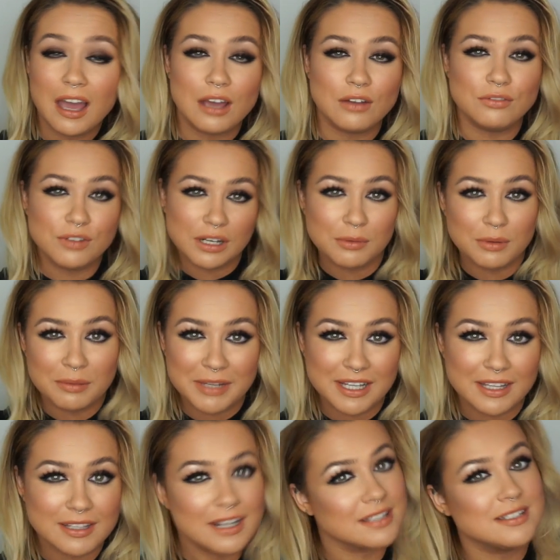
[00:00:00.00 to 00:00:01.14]
I really want to make
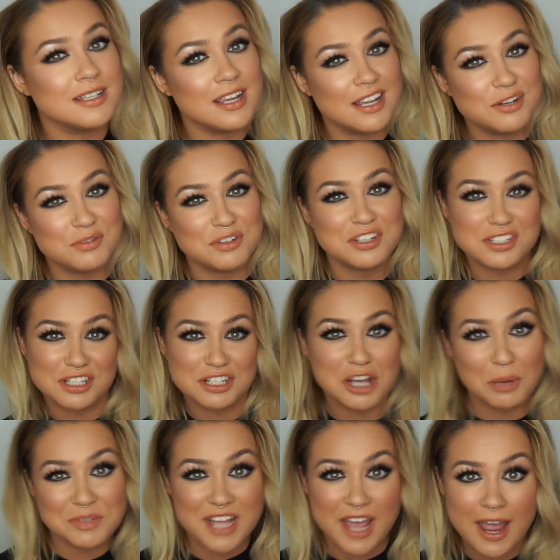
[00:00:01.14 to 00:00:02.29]
it the next stage, which is the
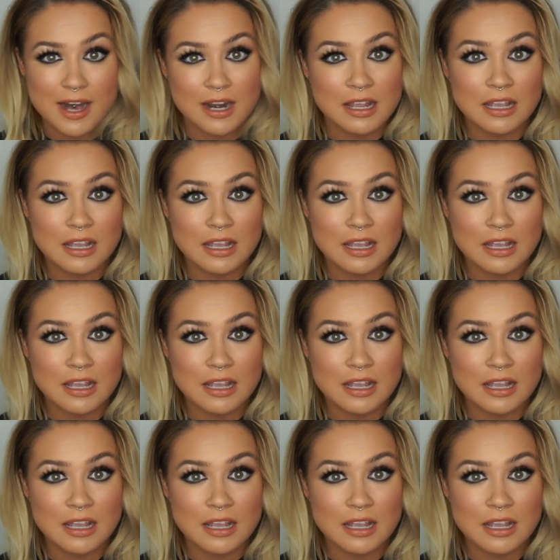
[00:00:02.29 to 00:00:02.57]
top 10.